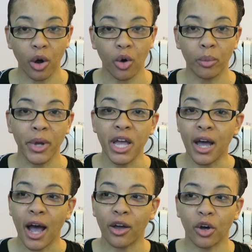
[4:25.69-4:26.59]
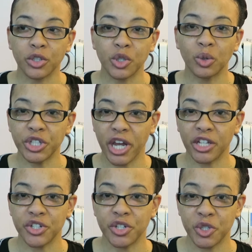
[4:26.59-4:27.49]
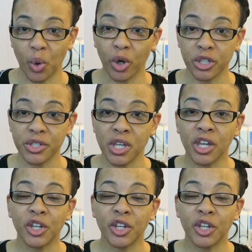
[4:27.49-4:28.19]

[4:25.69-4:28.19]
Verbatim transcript: home, I also change the doors.